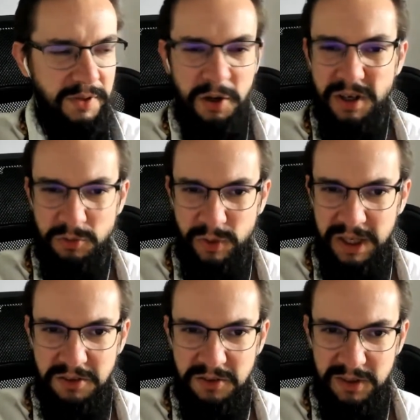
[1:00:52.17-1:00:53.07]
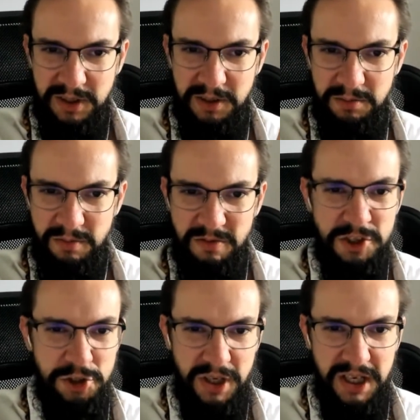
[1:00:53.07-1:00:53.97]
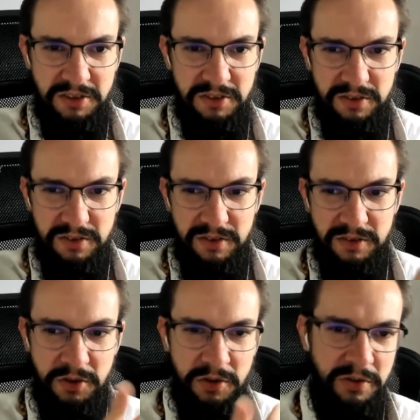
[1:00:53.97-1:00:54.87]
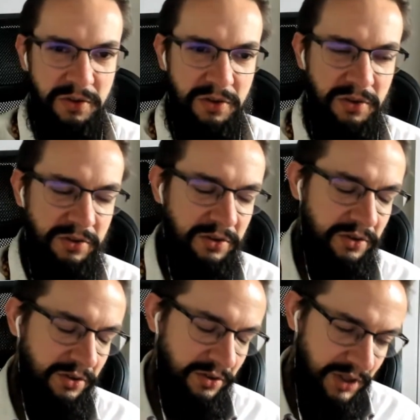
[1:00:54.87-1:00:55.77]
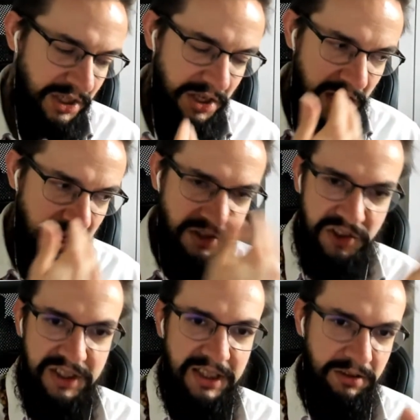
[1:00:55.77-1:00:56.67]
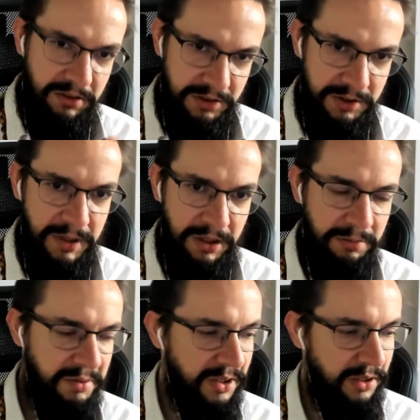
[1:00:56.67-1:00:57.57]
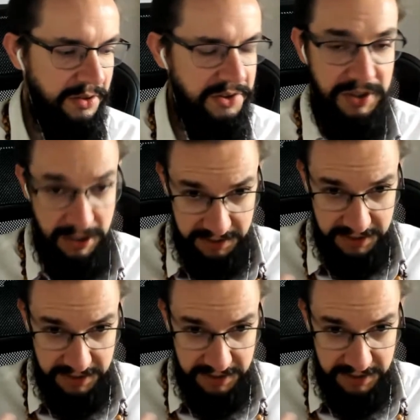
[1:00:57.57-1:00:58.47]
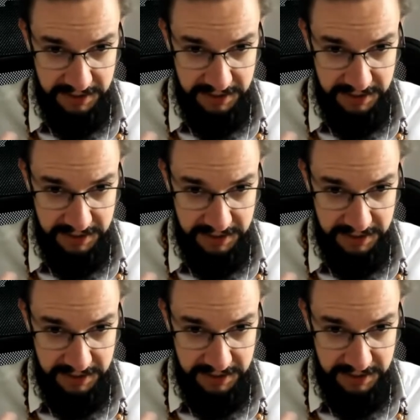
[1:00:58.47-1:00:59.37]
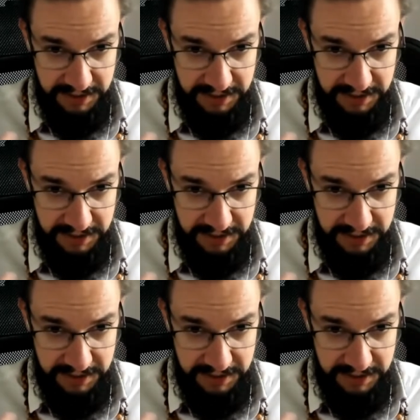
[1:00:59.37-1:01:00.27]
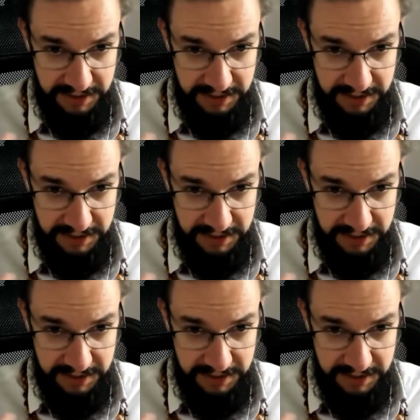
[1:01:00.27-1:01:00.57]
great way to like feature gates to instill smaller PRs in a sensible way. But what you can do is you